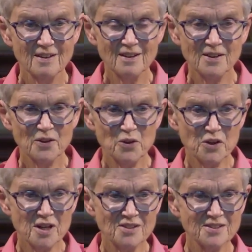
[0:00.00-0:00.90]
Could I
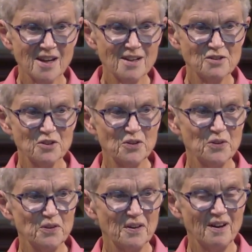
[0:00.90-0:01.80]
say to
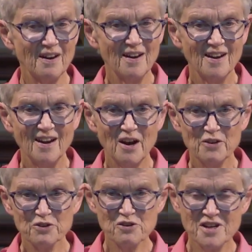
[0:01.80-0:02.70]
our
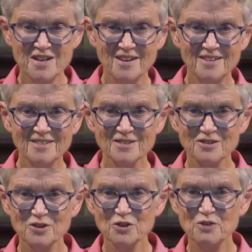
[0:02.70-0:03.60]
three youngsters
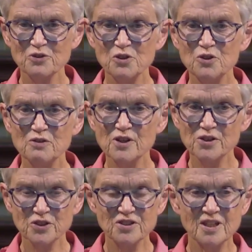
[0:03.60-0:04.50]
off to
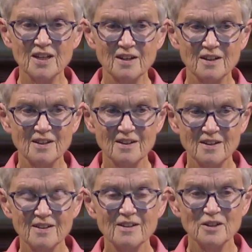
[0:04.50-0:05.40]
university,
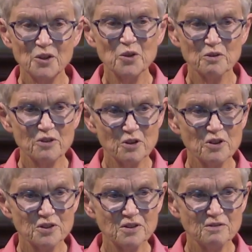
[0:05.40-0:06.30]
look for
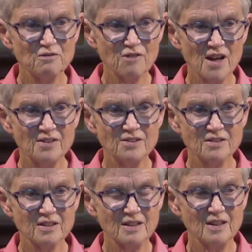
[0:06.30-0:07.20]
Christian friends,
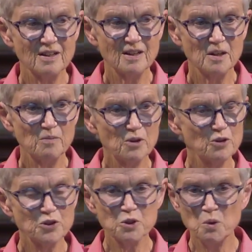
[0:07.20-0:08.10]
because
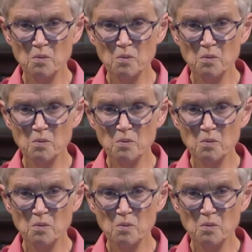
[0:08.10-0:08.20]
there will be